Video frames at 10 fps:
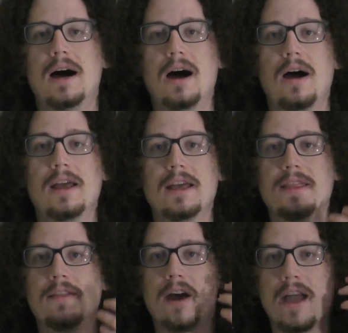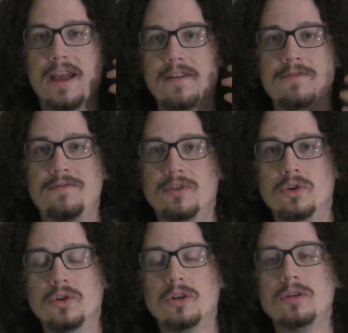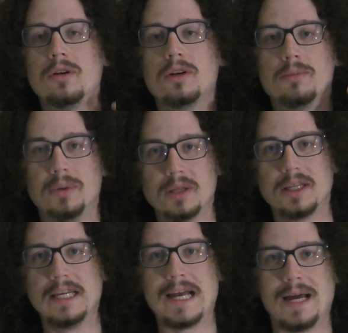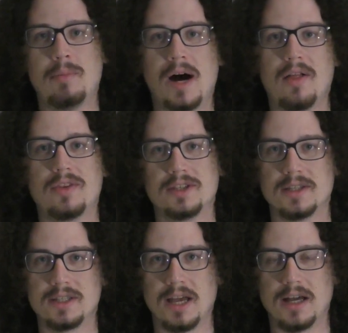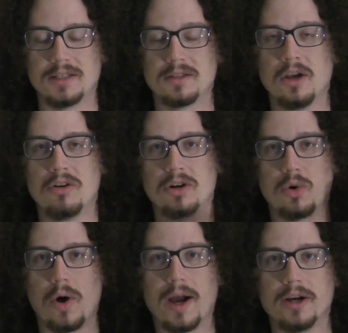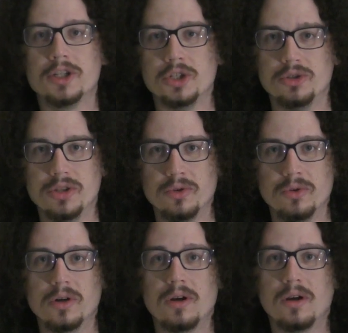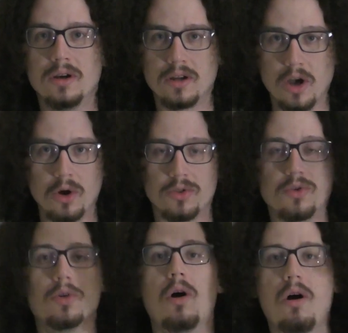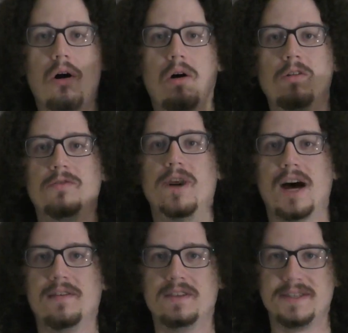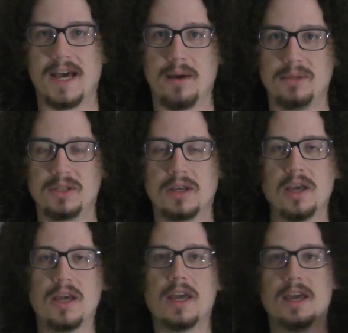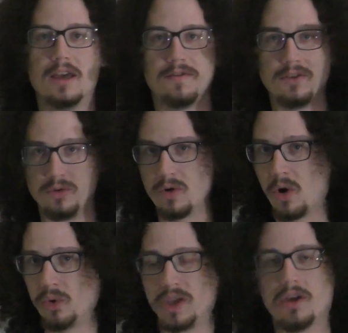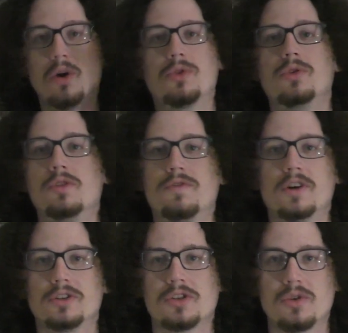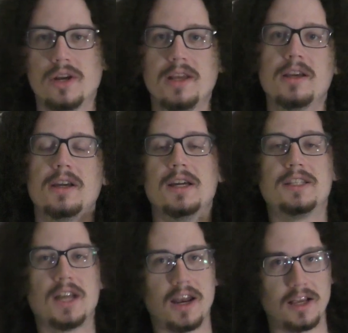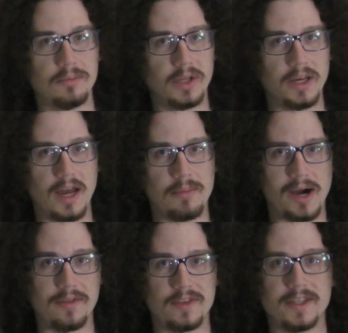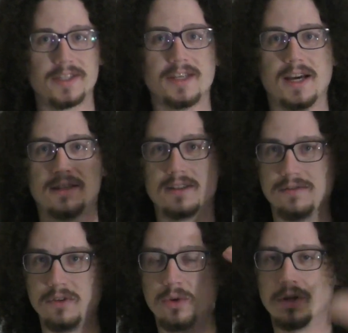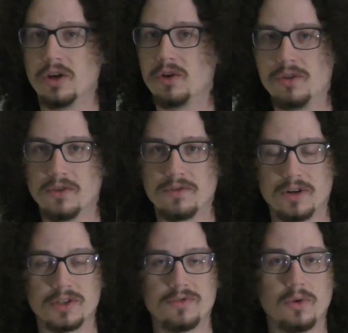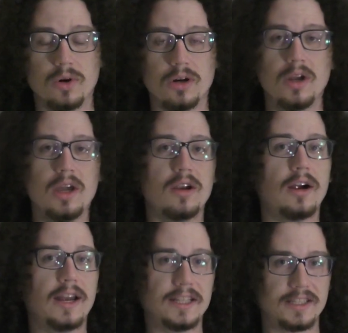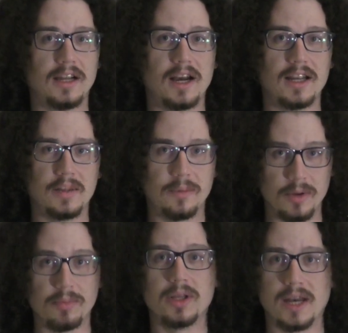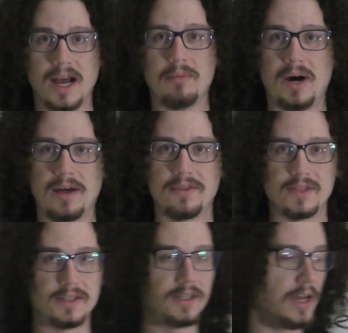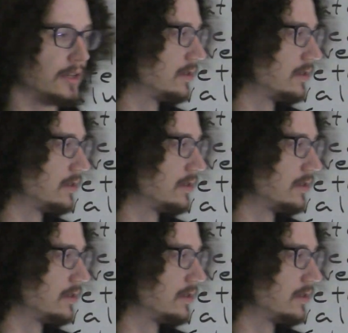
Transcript: this later on, a full, complete hypothesis test requires you to go through all 5 steps. If you only go through the first 3, it's not a complete hypothesis test. If you only go through the first 4, right, it's not a